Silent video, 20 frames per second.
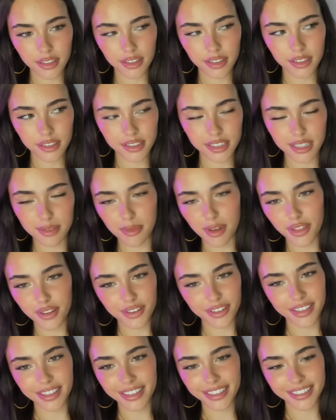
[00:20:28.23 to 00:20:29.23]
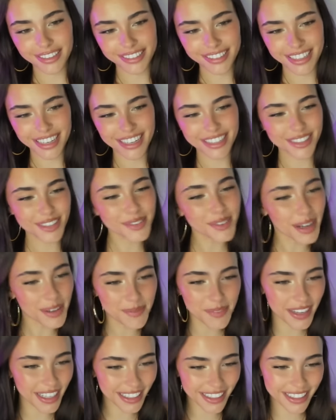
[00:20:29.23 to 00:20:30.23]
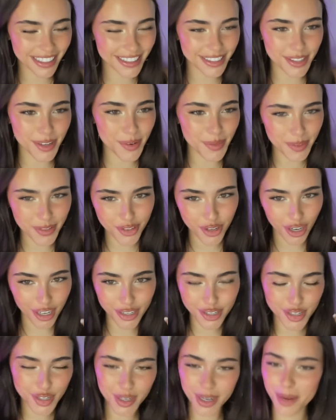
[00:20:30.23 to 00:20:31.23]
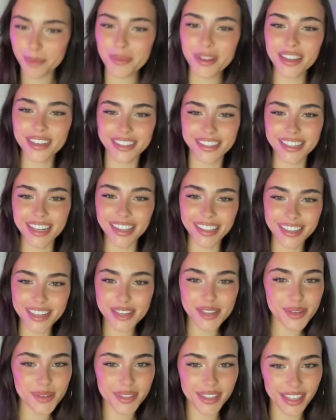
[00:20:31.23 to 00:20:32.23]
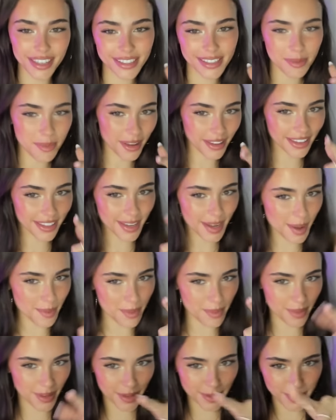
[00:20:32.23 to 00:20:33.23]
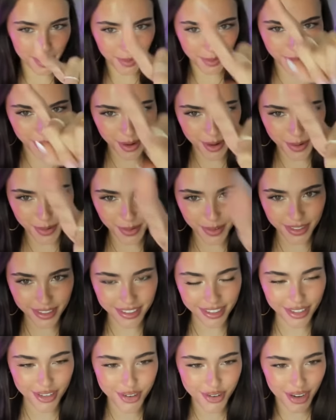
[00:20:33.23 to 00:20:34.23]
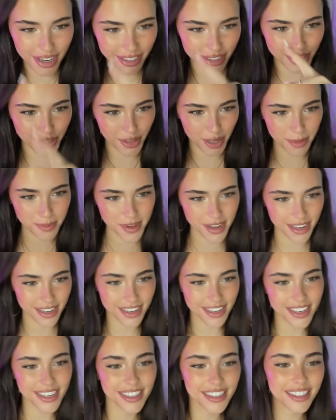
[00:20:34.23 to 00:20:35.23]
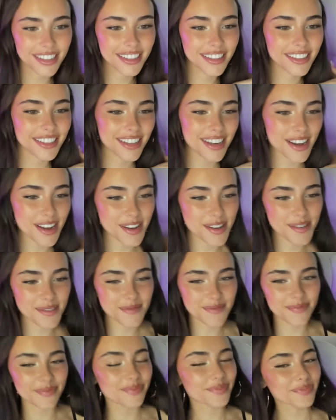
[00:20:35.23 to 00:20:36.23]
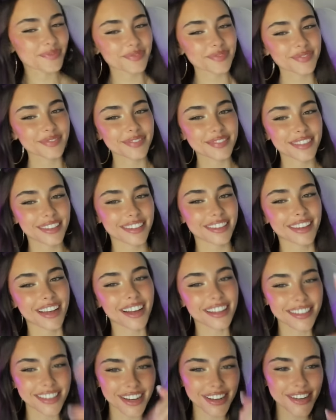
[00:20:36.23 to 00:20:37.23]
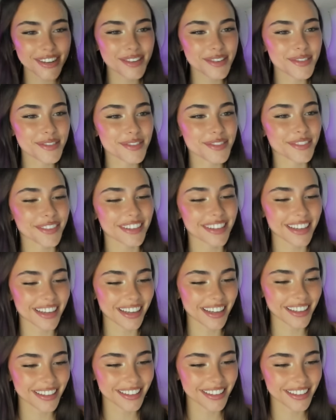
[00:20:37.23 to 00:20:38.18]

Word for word: some other things that I don't, I'm not gonna, don't try to trick me into telling you things about the album that you don't know. You're trying to trick me. Um, I'll tell you one day.